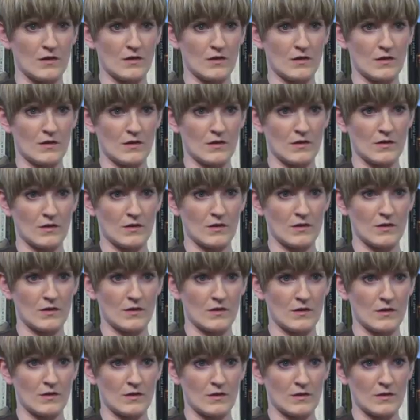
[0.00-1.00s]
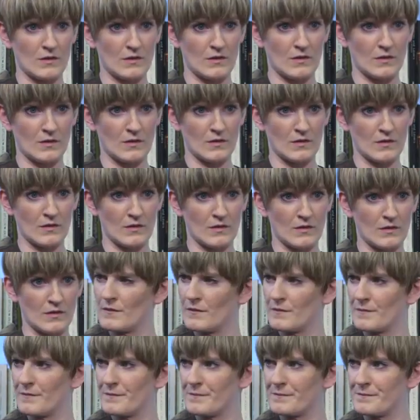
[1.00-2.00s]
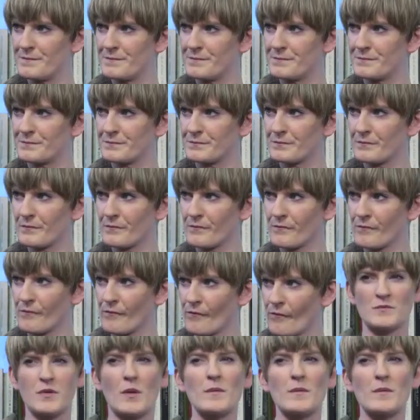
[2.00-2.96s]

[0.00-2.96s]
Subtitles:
[no speech]